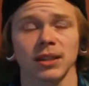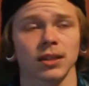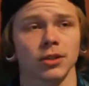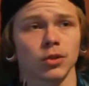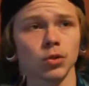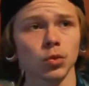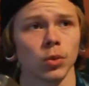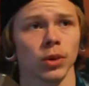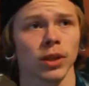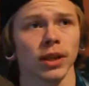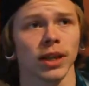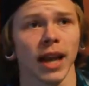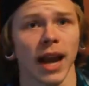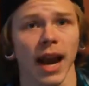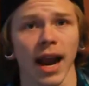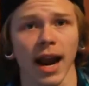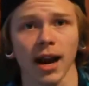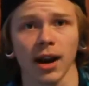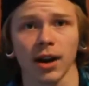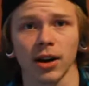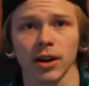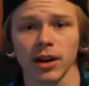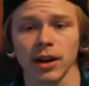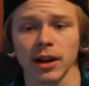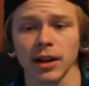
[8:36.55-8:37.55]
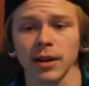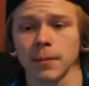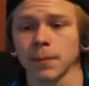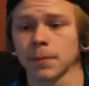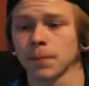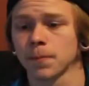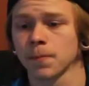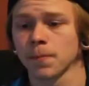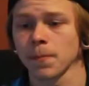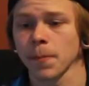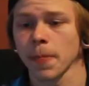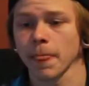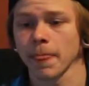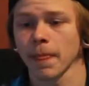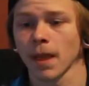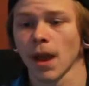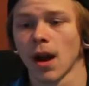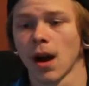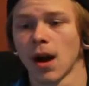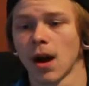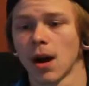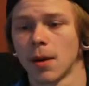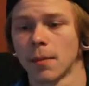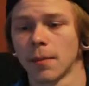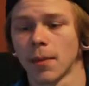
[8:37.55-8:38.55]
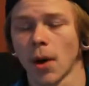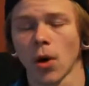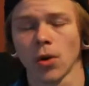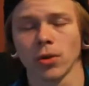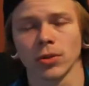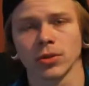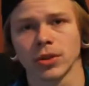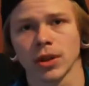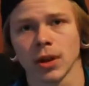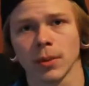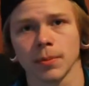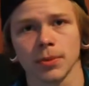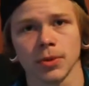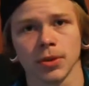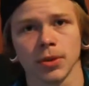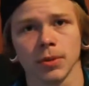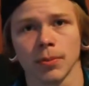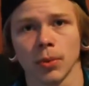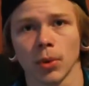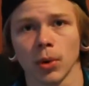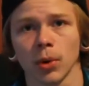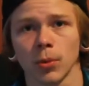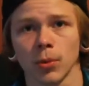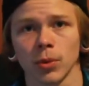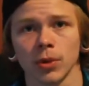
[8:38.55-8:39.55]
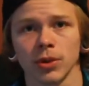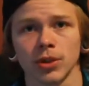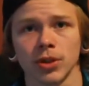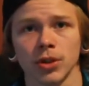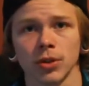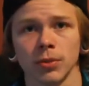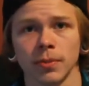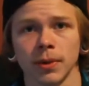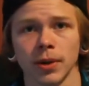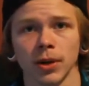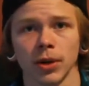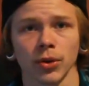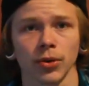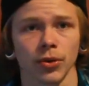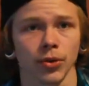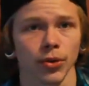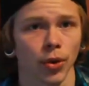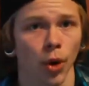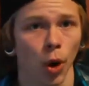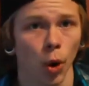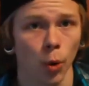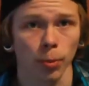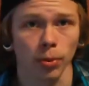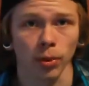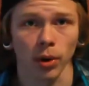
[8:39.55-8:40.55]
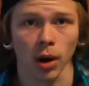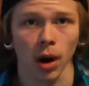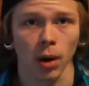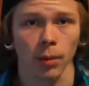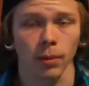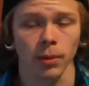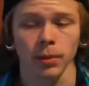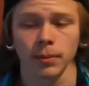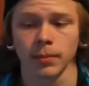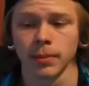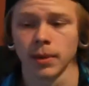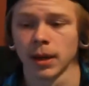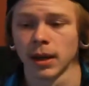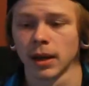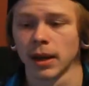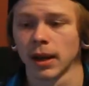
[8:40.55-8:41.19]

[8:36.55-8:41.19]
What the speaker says: It's really airy, holds up to the .12 build, no problem.